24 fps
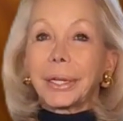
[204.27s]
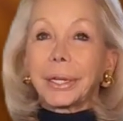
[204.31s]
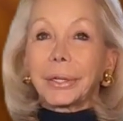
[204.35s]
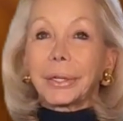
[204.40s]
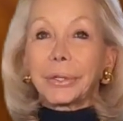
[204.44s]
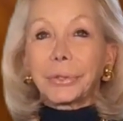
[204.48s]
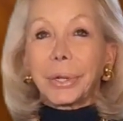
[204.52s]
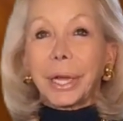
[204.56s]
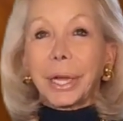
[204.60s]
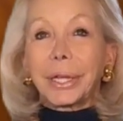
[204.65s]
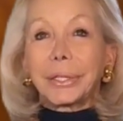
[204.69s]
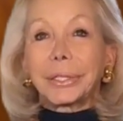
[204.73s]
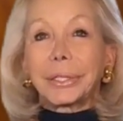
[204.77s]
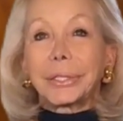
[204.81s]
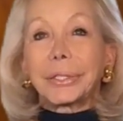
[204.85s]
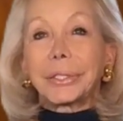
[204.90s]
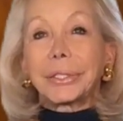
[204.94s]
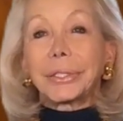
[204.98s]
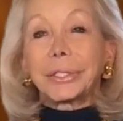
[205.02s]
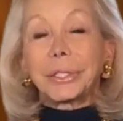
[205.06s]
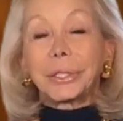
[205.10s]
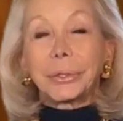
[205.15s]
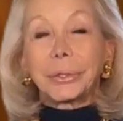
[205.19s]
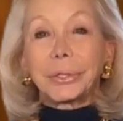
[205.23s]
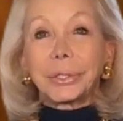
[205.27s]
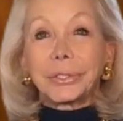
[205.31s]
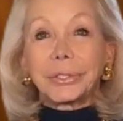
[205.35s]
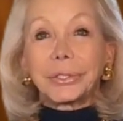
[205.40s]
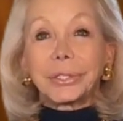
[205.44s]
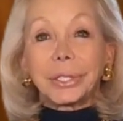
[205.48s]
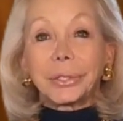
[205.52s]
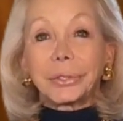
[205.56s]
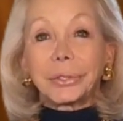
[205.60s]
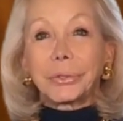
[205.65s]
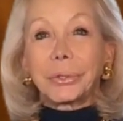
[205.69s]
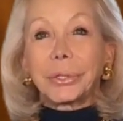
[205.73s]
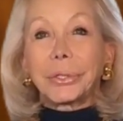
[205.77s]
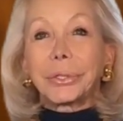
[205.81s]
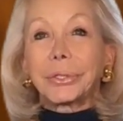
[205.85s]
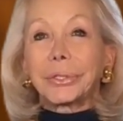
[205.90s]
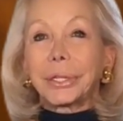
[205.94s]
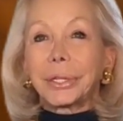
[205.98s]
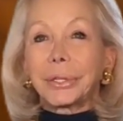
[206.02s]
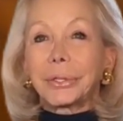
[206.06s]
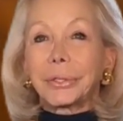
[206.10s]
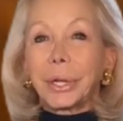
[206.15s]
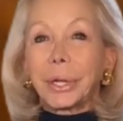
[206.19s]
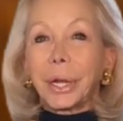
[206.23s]
attracting serious interest
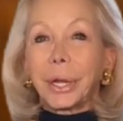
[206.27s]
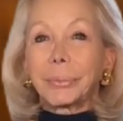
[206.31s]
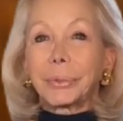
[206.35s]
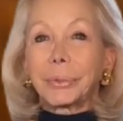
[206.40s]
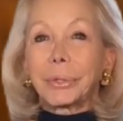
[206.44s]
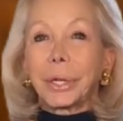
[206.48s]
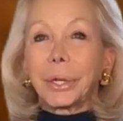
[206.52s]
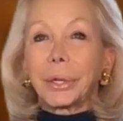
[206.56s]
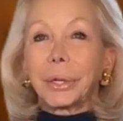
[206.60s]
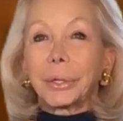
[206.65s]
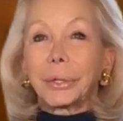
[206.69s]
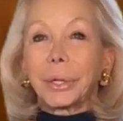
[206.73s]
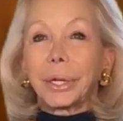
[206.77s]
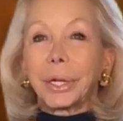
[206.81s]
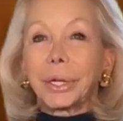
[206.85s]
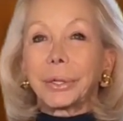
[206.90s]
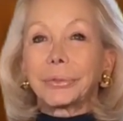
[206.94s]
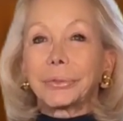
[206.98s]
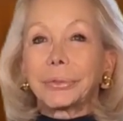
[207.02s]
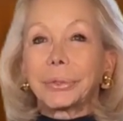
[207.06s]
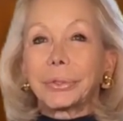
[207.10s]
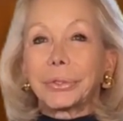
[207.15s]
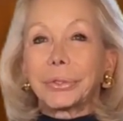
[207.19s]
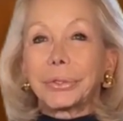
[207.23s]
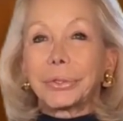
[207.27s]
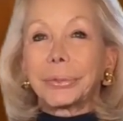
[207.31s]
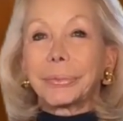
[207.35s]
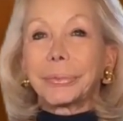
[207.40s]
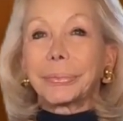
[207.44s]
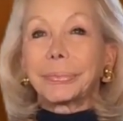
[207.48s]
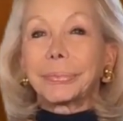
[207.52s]
and top-dollar offers.